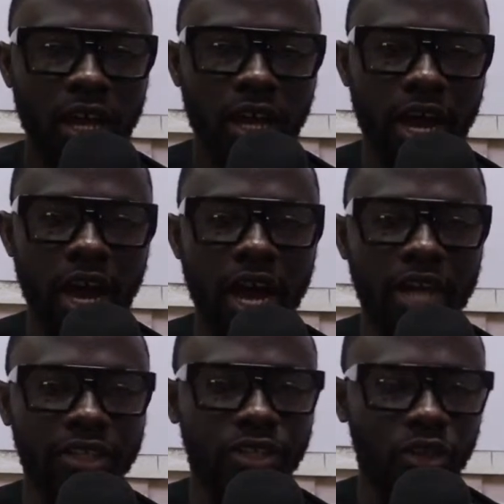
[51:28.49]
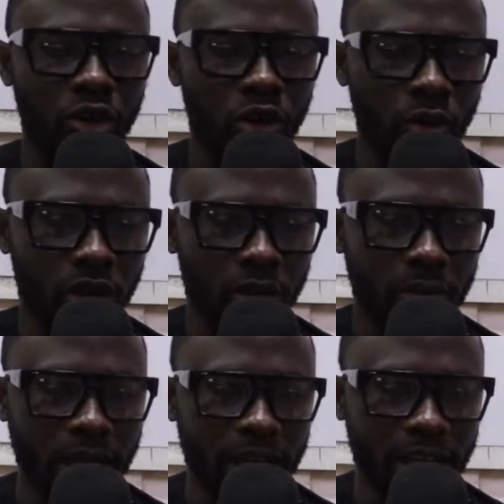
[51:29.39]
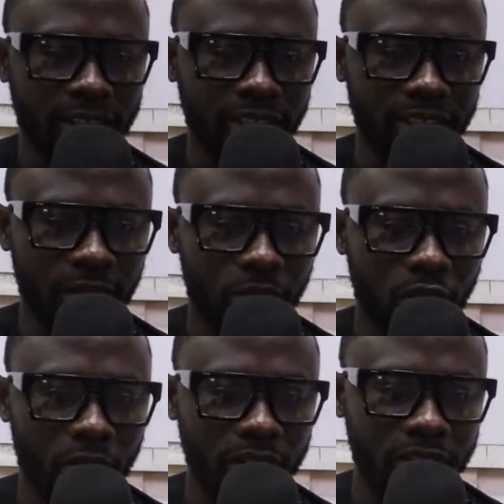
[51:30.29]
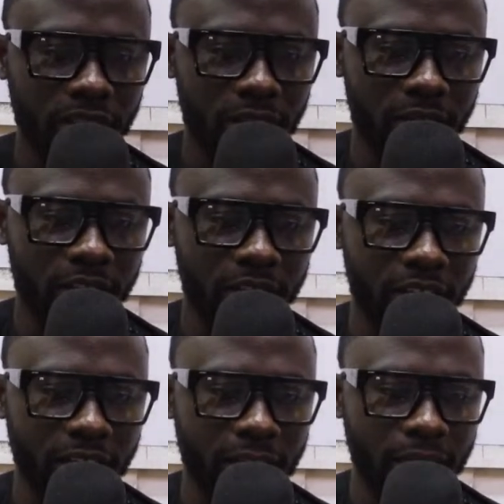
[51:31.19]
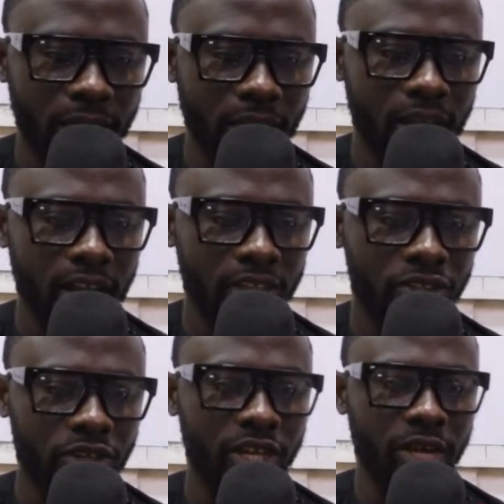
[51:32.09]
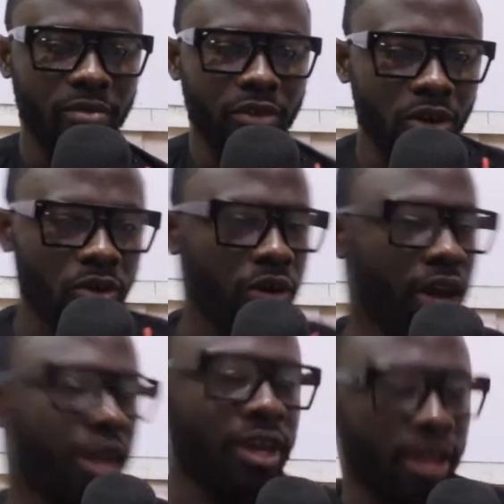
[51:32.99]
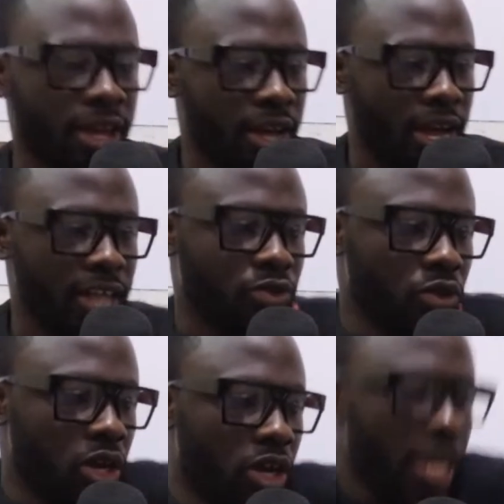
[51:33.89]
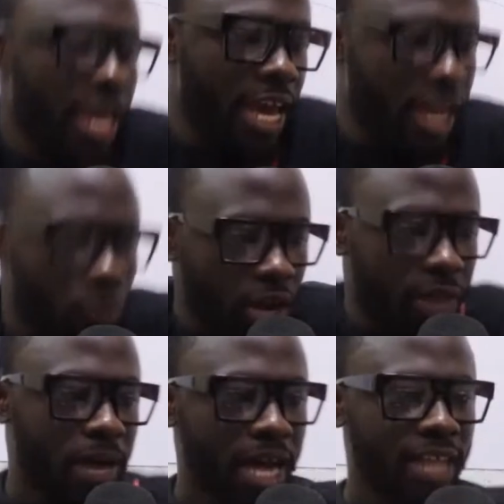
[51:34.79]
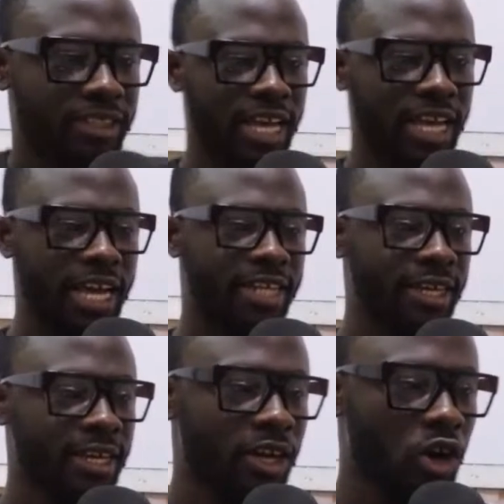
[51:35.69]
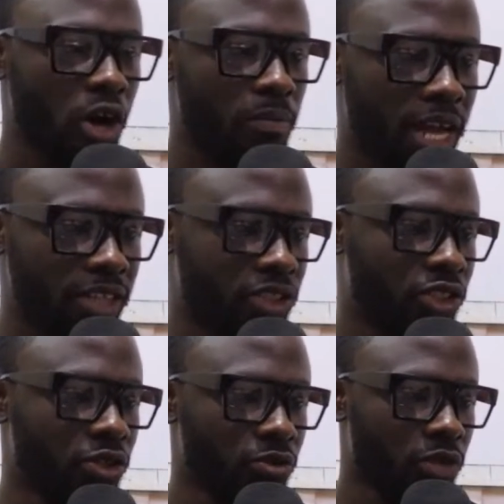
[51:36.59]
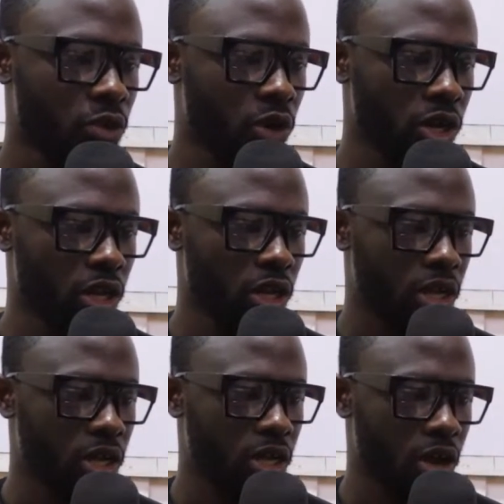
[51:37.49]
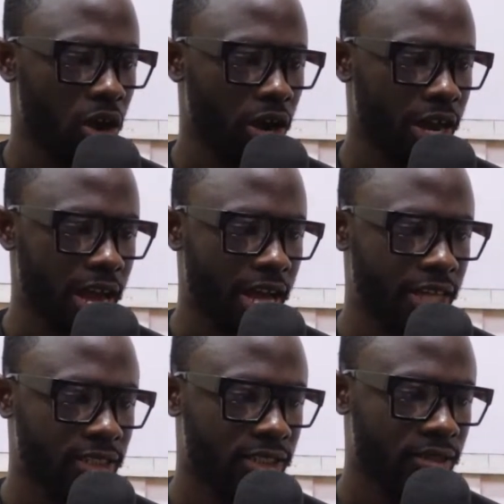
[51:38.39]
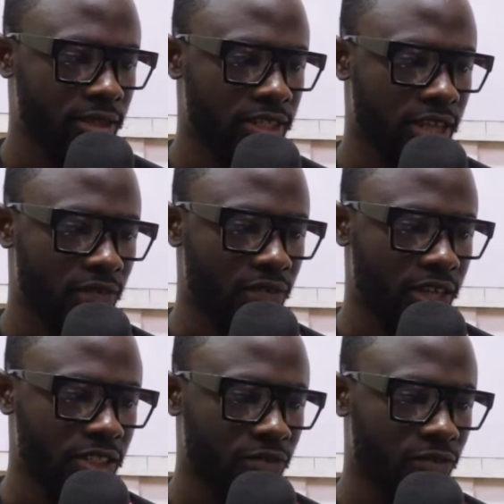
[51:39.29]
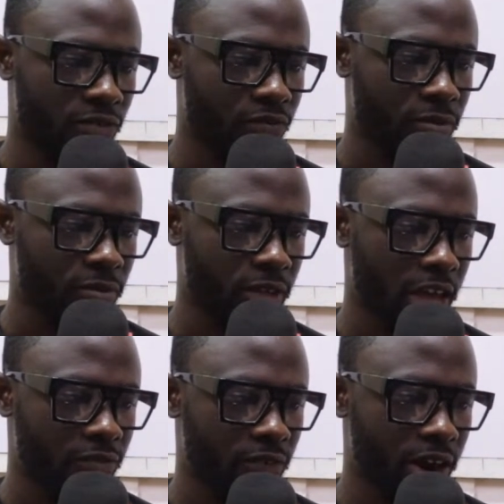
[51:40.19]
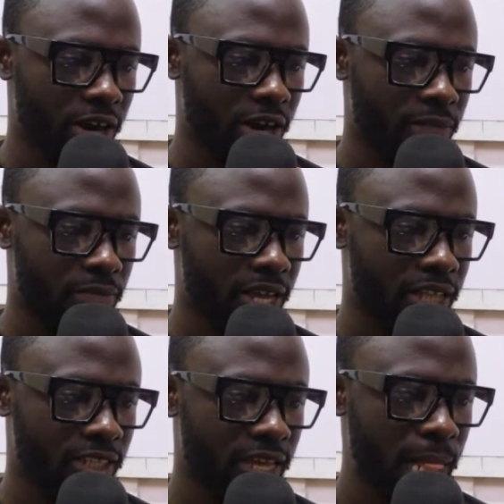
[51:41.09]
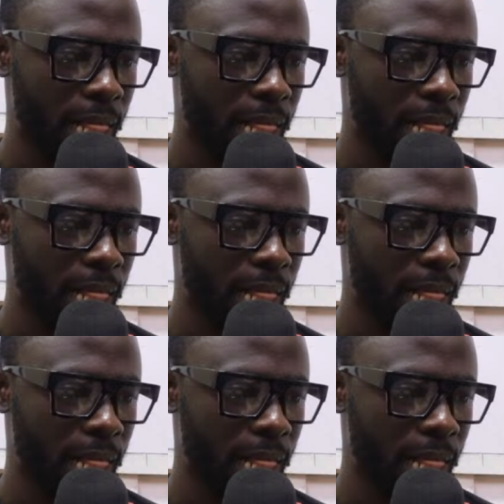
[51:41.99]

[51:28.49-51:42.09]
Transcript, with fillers: Hi, so welcome back. I see some comments coming in there. Let's look at them real quick as well. Edward Barr said, God bless you. We'll organize intervention for FR and PSA.